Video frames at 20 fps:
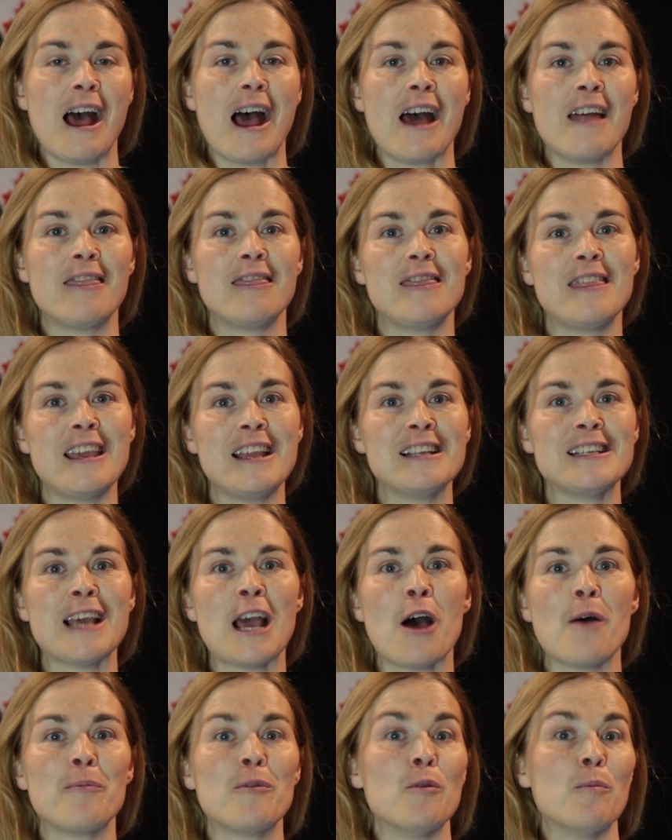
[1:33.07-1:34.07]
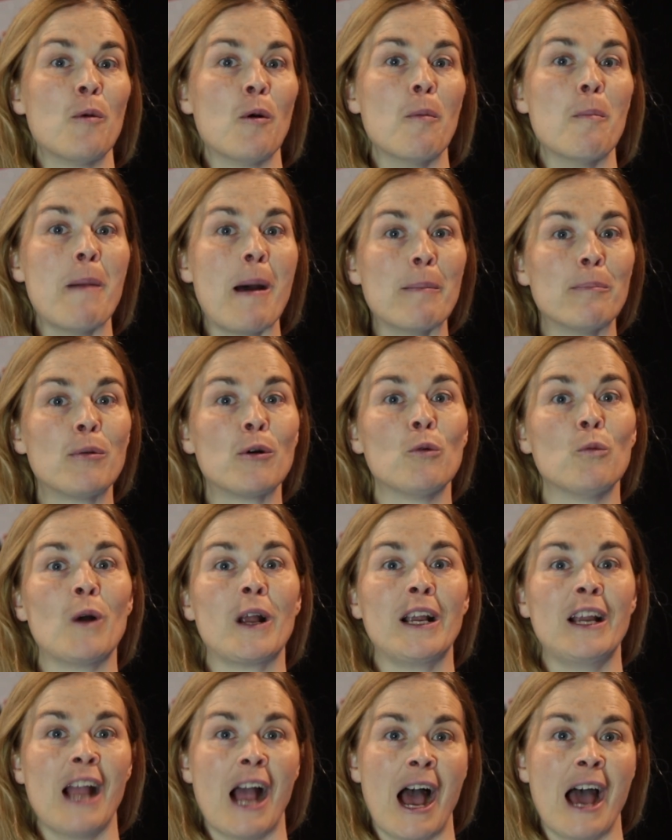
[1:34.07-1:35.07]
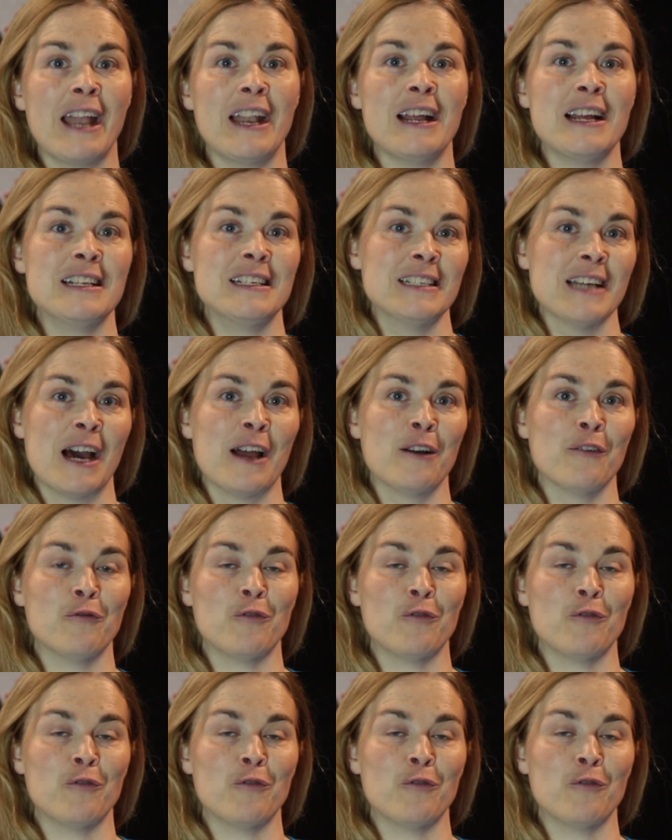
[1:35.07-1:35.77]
a thing to help them remember what God had done